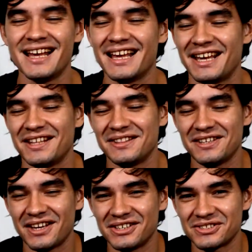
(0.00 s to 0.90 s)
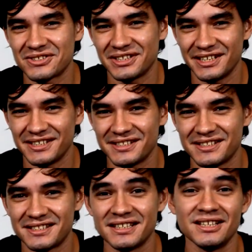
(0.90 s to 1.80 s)
And the answer
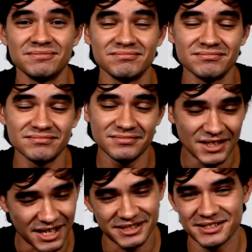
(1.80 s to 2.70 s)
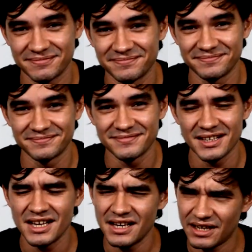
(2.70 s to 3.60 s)
is yes.
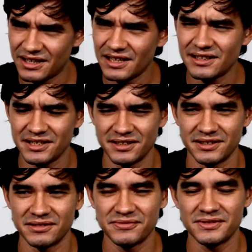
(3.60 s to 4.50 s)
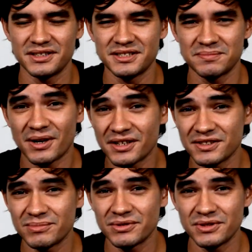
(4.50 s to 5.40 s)
Oddly enough, it's
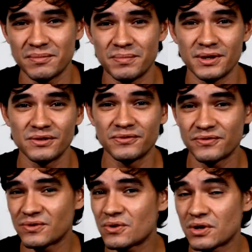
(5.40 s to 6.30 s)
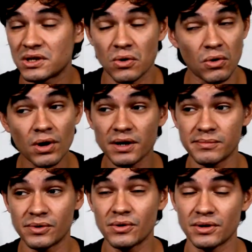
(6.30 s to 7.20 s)
possible to put 4 or
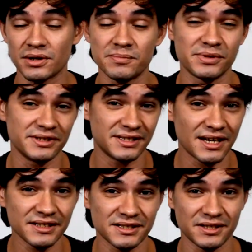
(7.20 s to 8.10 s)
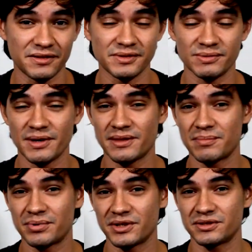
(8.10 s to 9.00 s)
more possessives with
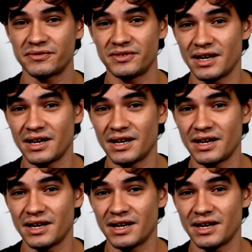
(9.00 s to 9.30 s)
apostrophe